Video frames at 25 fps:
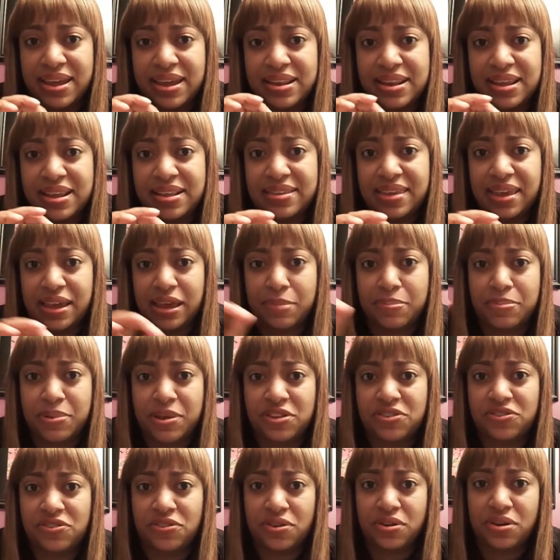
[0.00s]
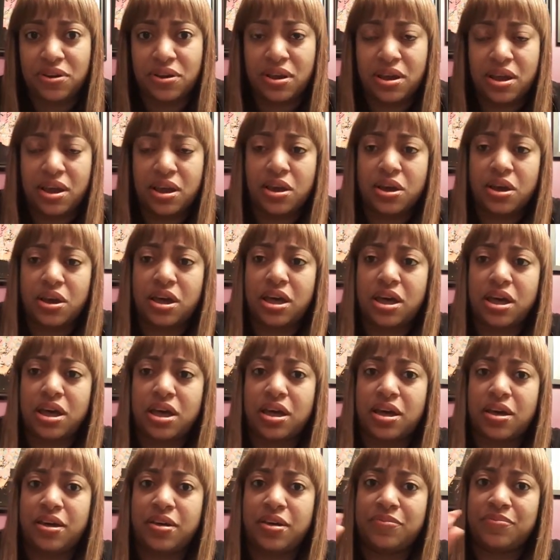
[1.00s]
and then take a picture
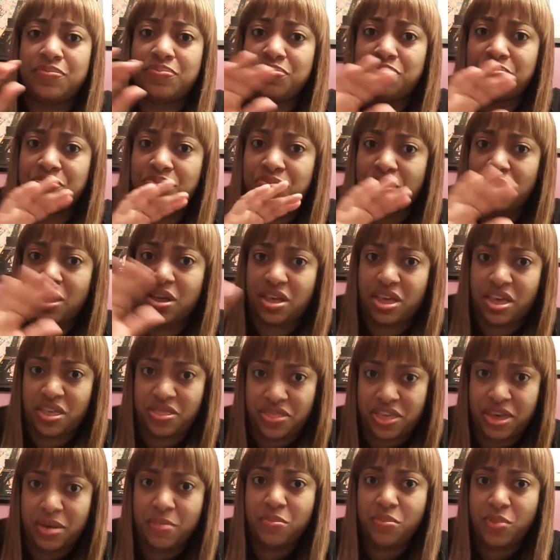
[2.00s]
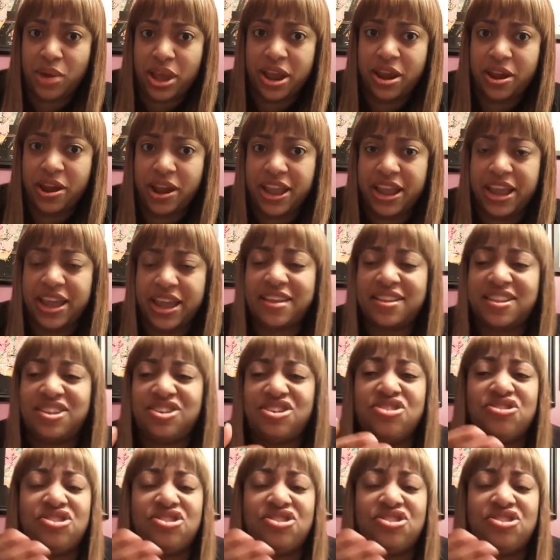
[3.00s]
of them wearing it.